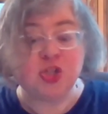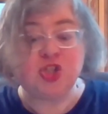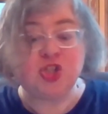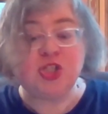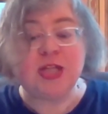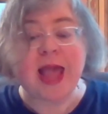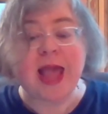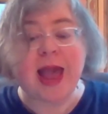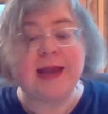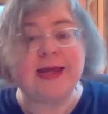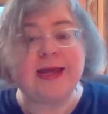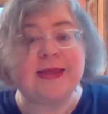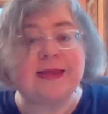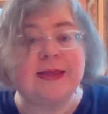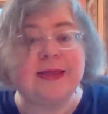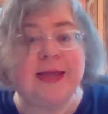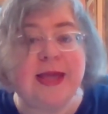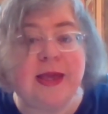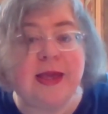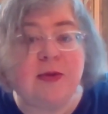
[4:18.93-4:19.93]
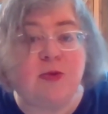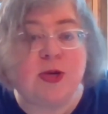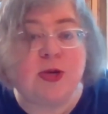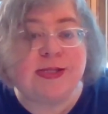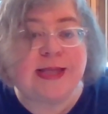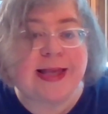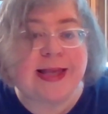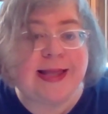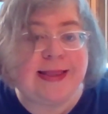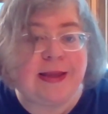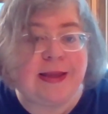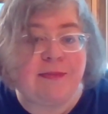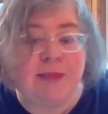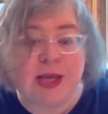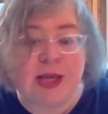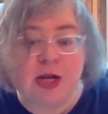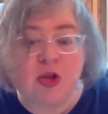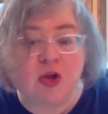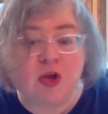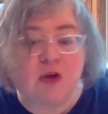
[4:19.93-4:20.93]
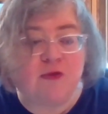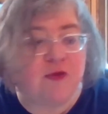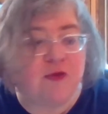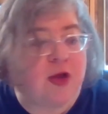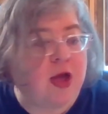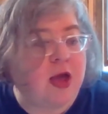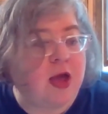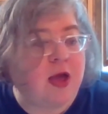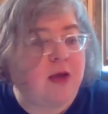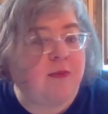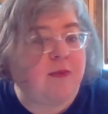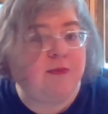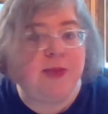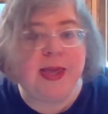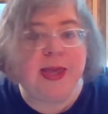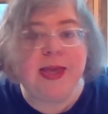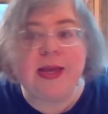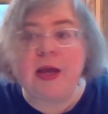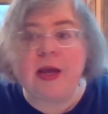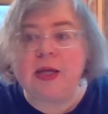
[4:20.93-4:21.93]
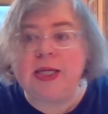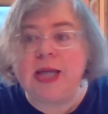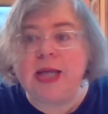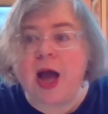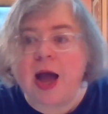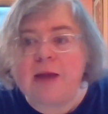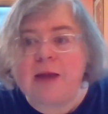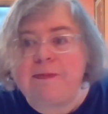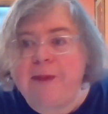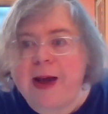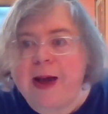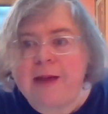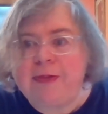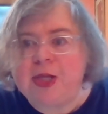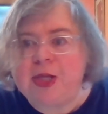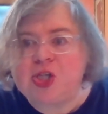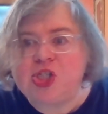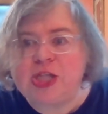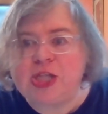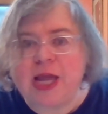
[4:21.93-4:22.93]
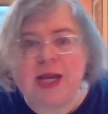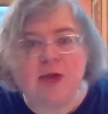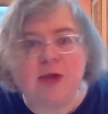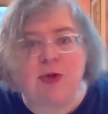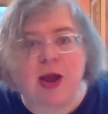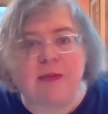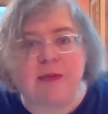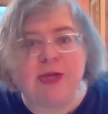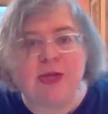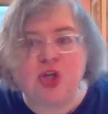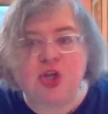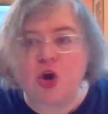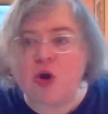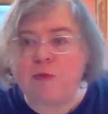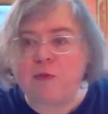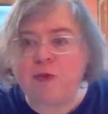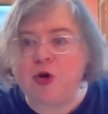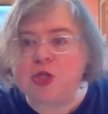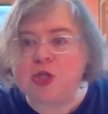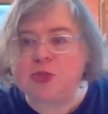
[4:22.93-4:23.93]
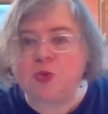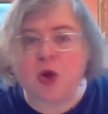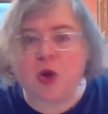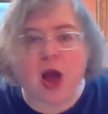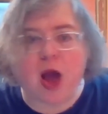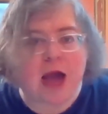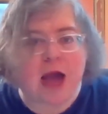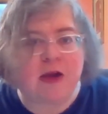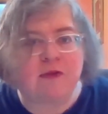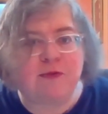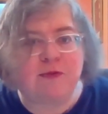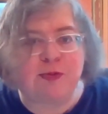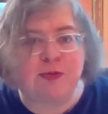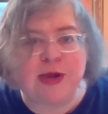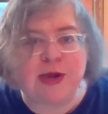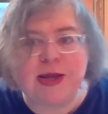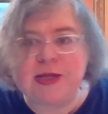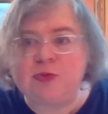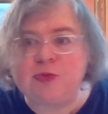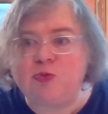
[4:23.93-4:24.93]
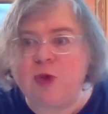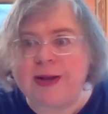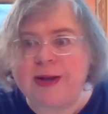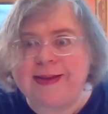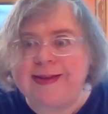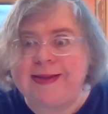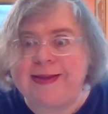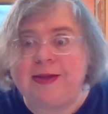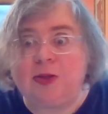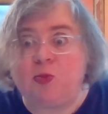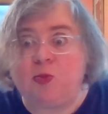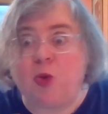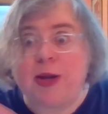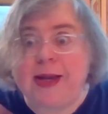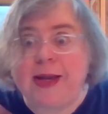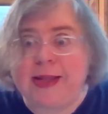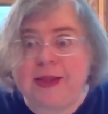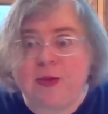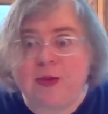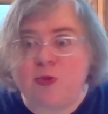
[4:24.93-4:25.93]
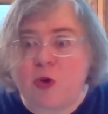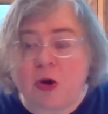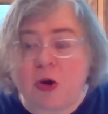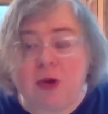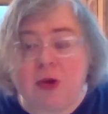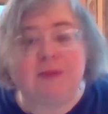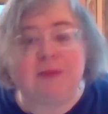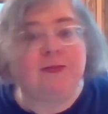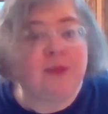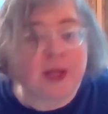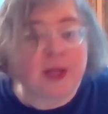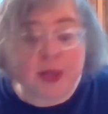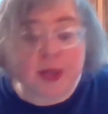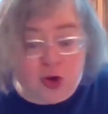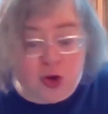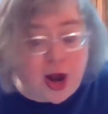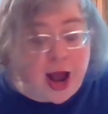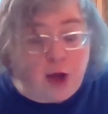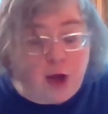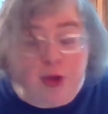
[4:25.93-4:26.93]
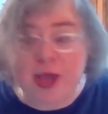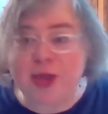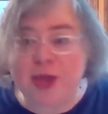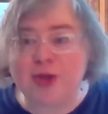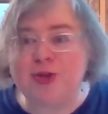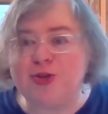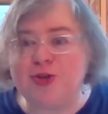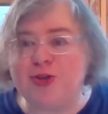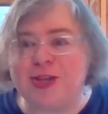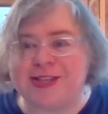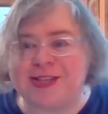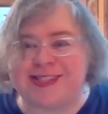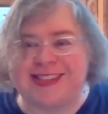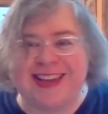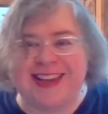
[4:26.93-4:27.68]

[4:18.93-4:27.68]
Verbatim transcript: Tanith Lee was in the middle of being not published anywhere. I mean, her books were out of print. What what in the world? You know, how can you do this?